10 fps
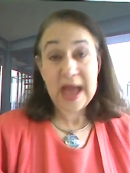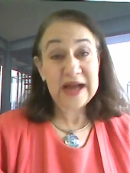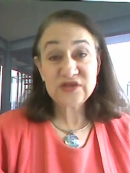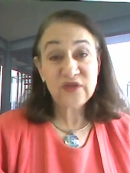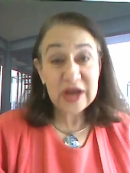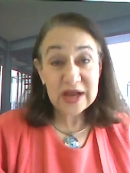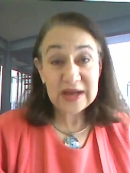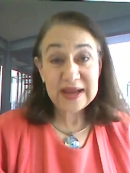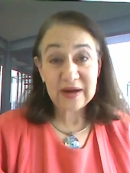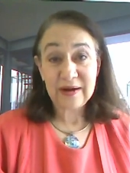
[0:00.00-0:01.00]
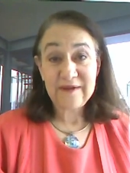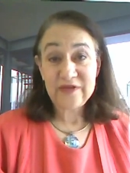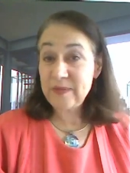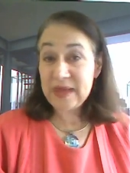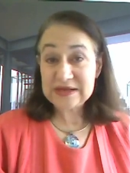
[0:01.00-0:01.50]
And it's very clear.
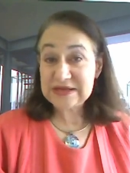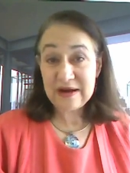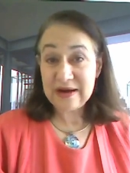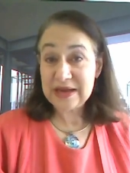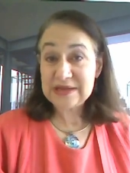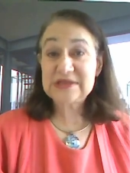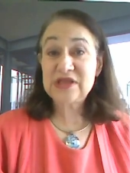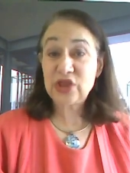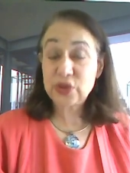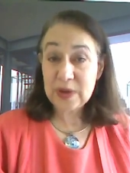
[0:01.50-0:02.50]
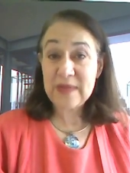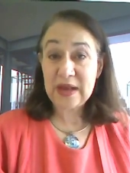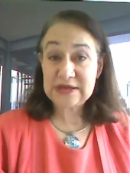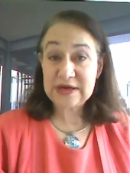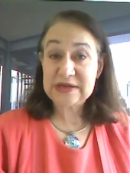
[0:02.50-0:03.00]
The militaries, the three
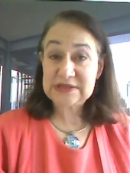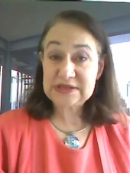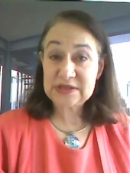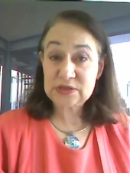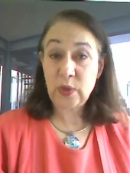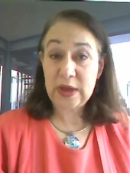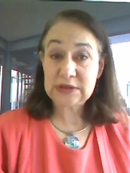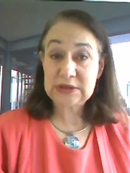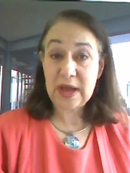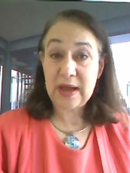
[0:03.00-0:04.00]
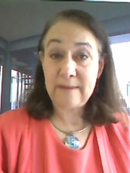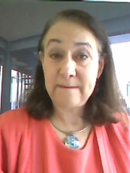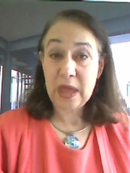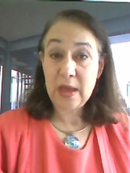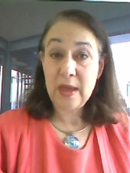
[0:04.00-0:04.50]
militaries, this is what
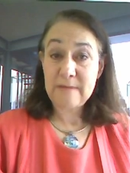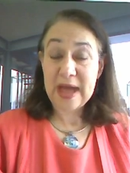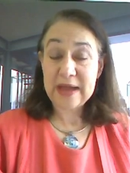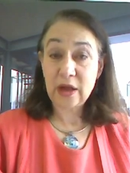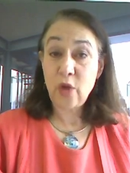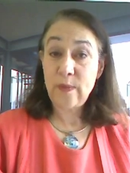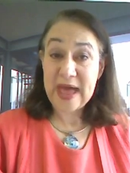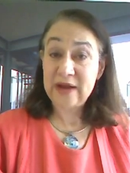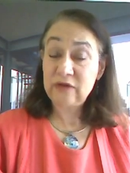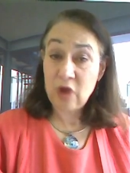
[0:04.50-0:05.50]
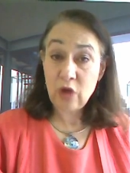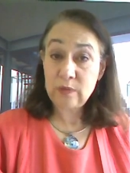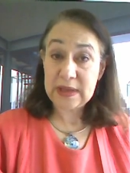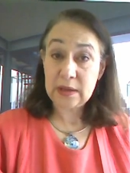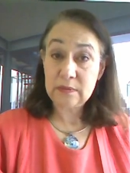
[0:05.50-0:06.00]
um, Michael O'Bannon
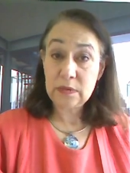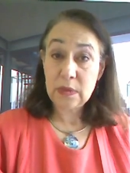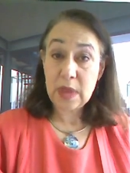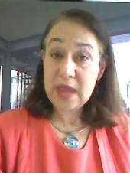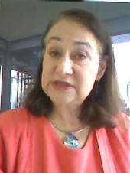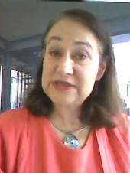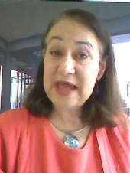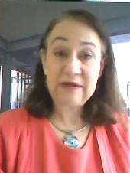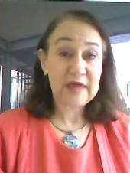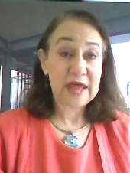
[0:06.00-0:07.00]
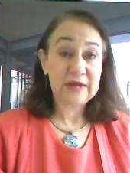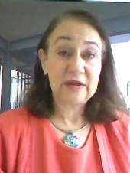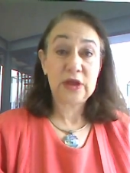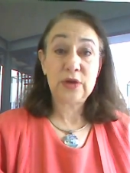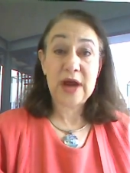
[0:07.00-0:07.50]
wrote me. He said that
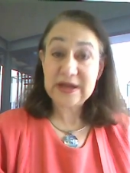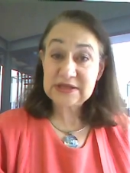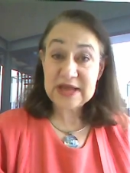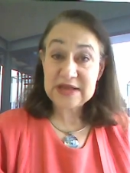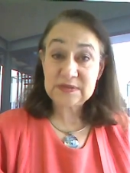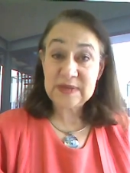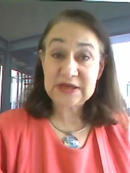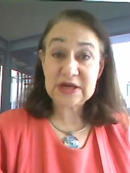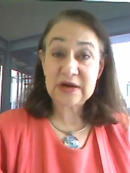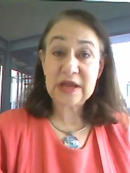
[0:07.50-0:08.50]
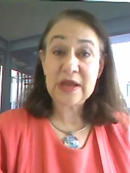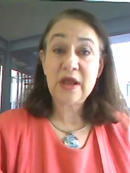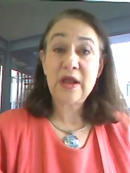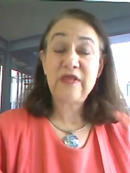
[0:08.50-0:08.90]
the United States military,